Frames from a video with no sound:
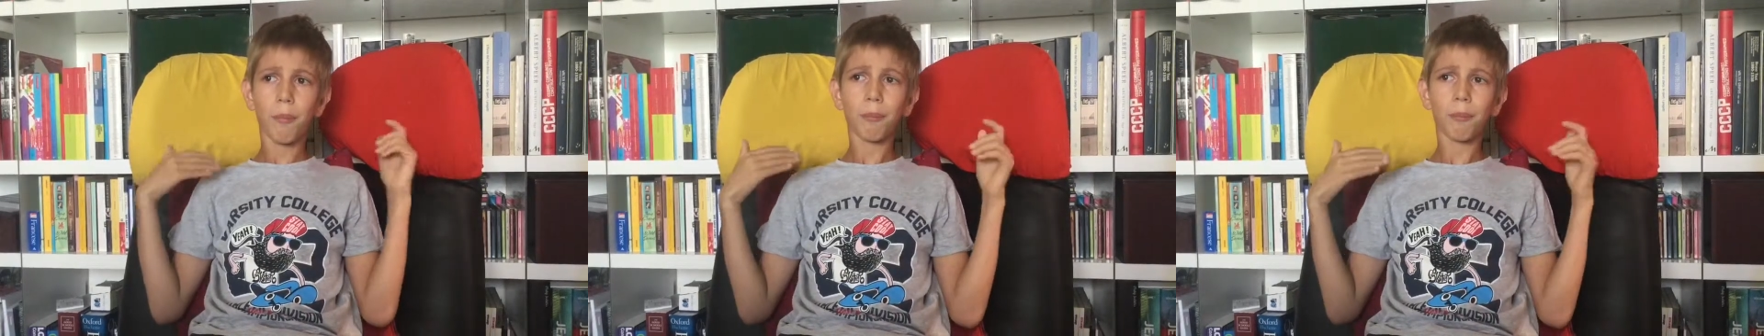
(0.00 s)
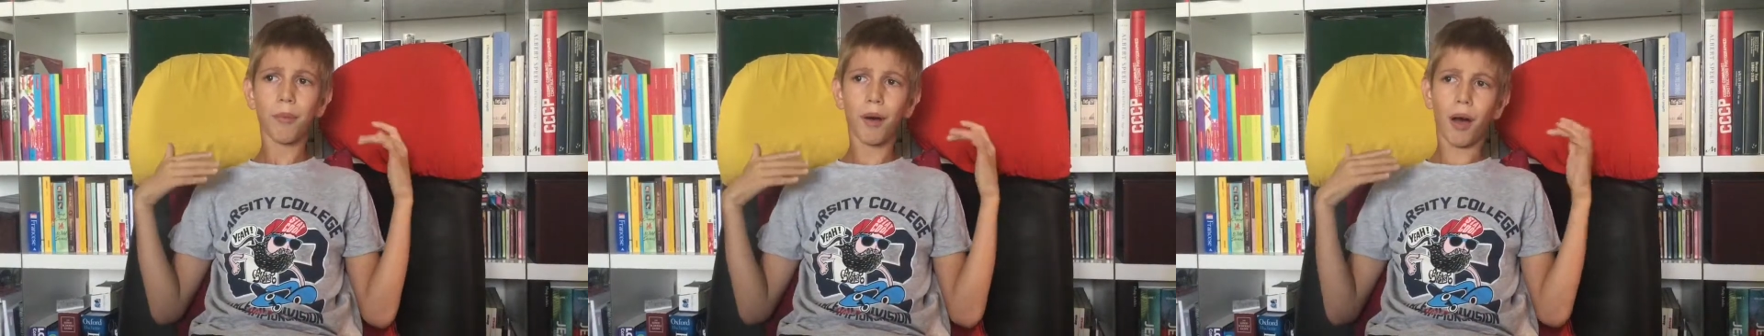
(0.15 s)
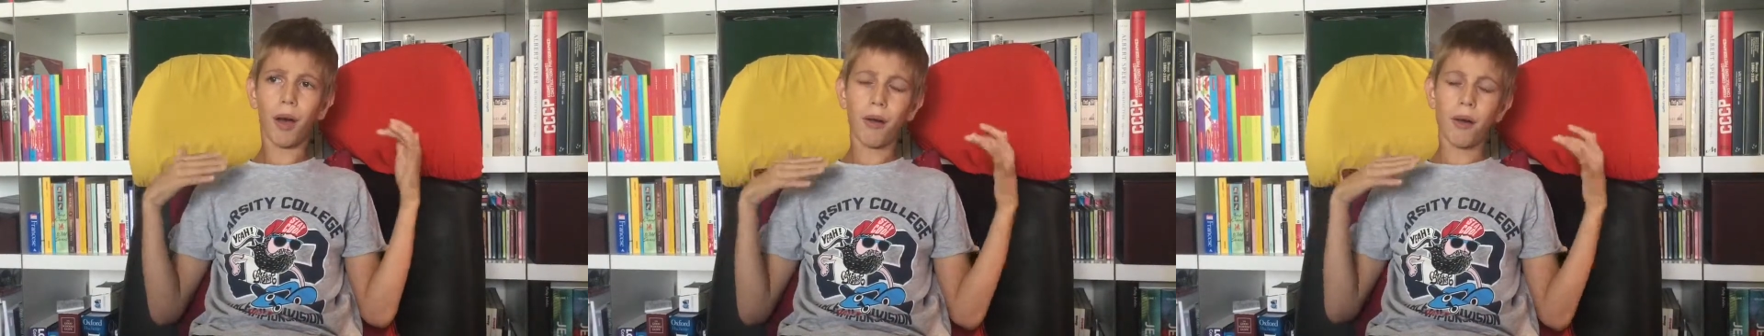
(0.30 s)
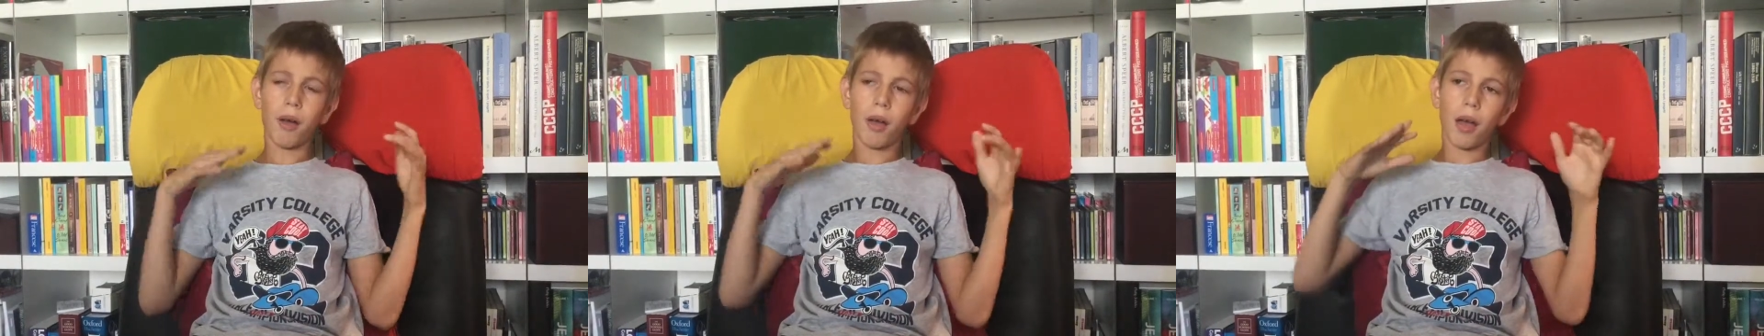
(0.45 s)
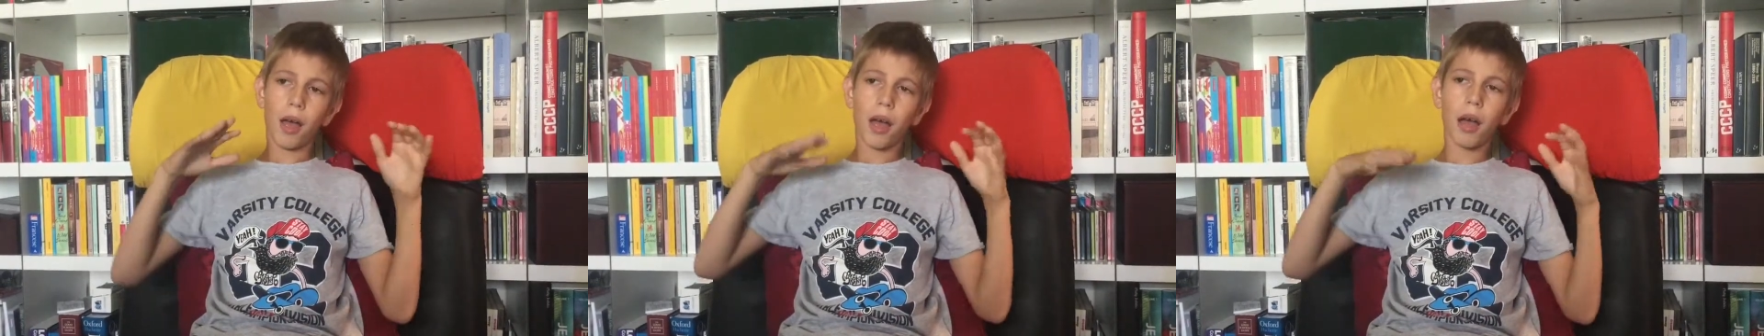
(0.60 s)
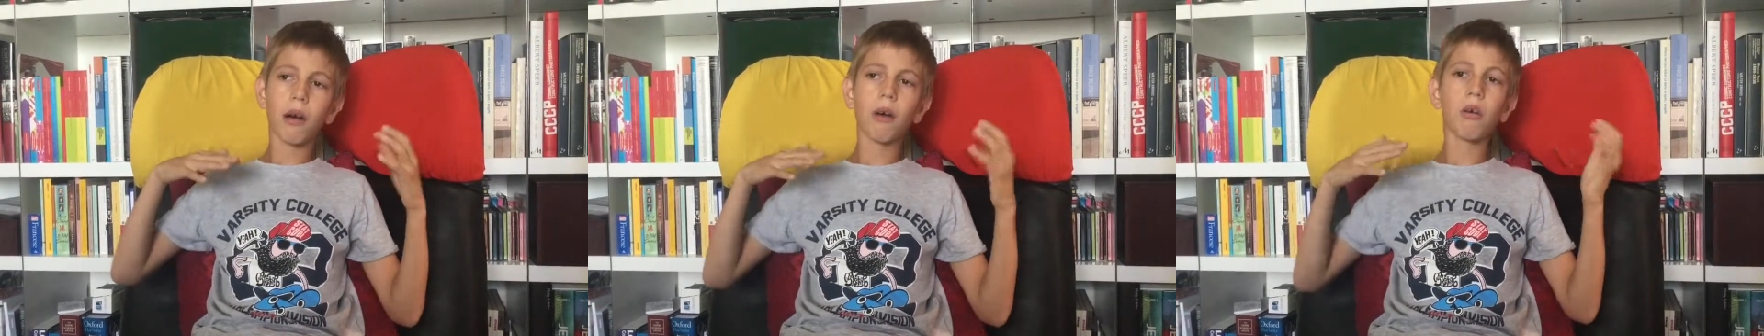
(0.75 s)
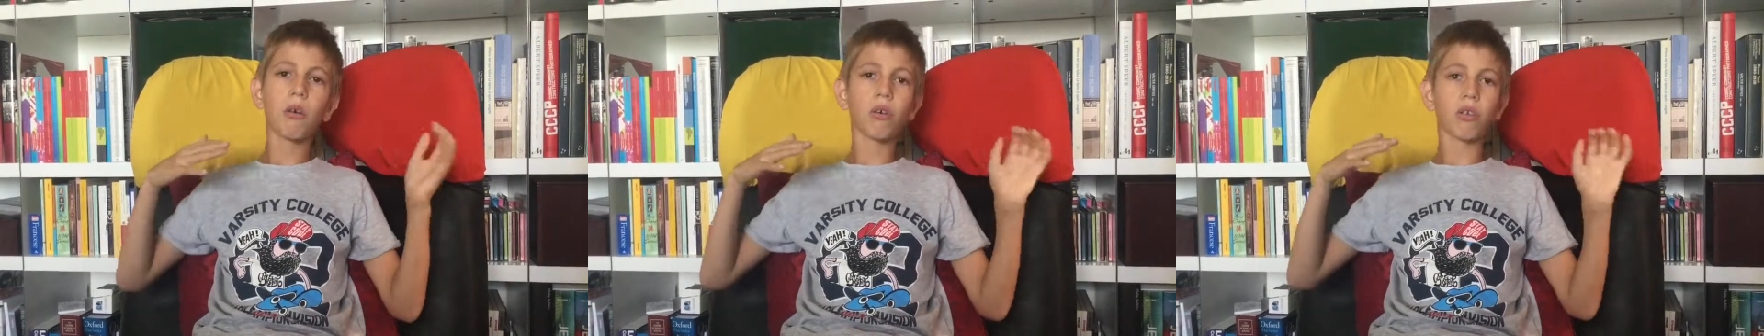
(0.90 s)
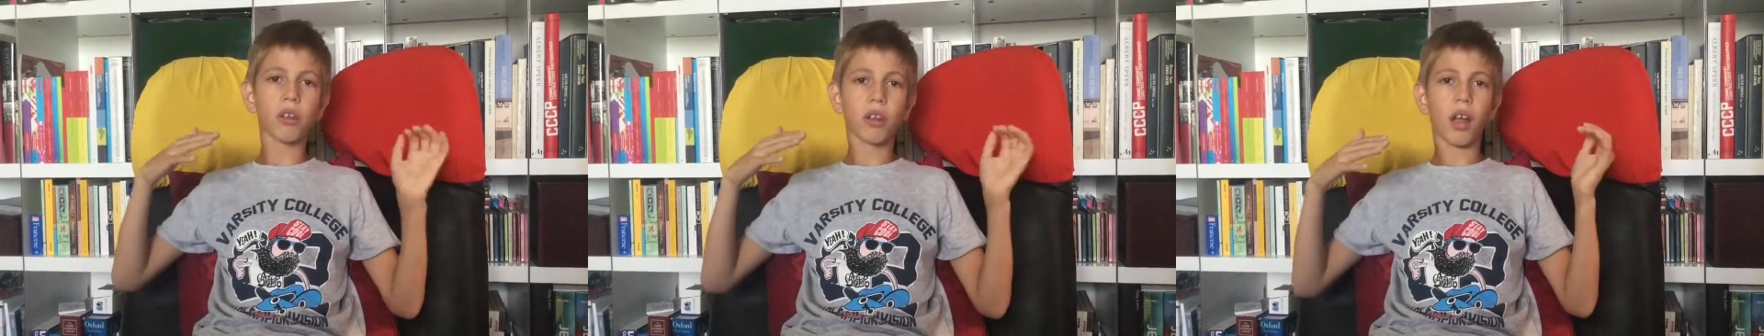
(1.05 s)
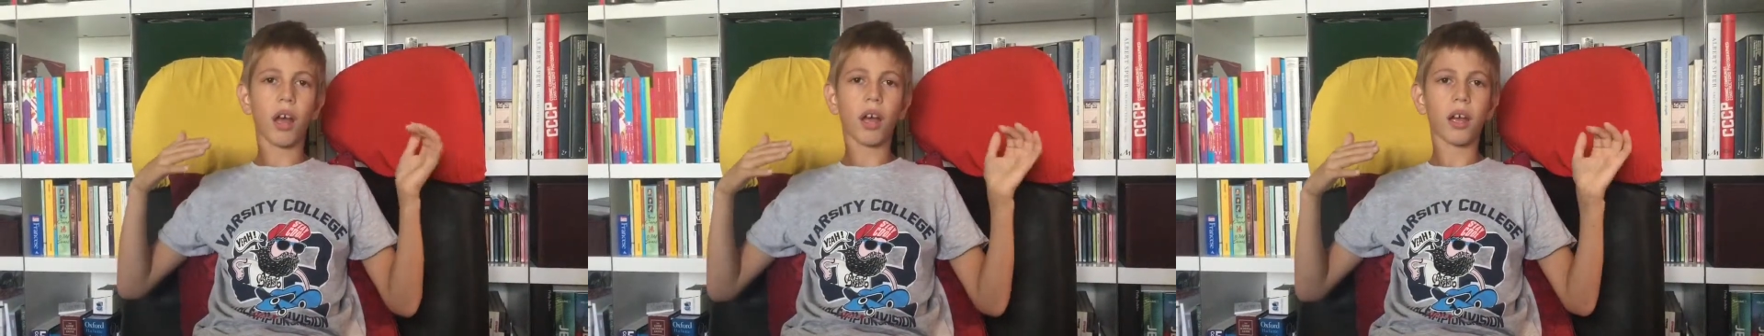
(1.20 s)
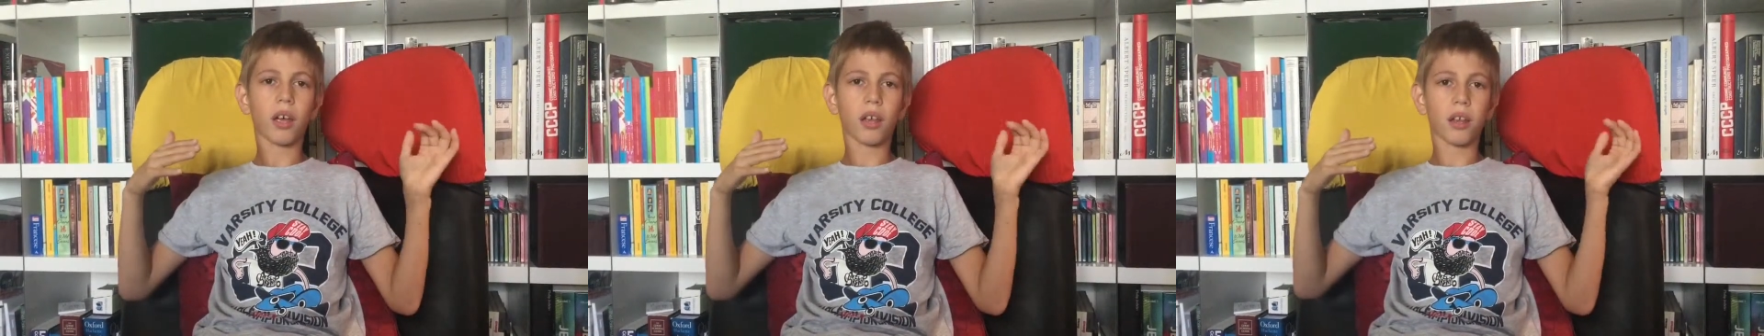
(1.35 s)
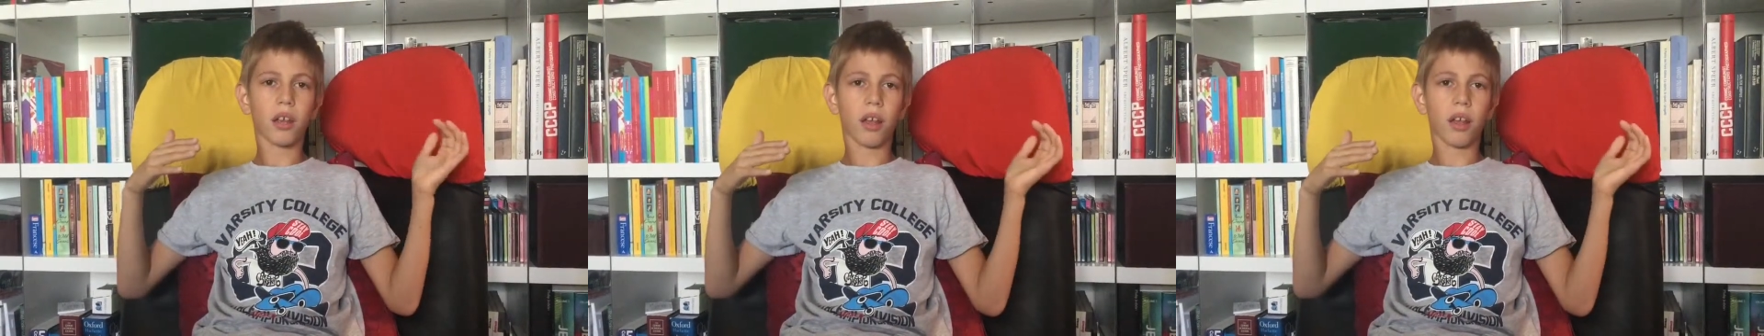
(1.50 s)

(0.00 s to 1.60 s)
but oh, like